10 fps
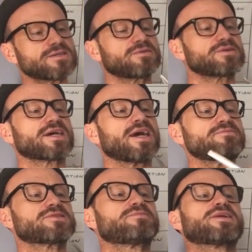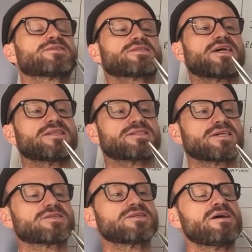So we typically just take the
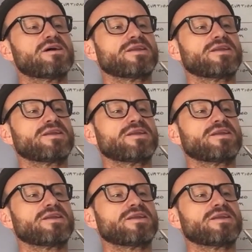section,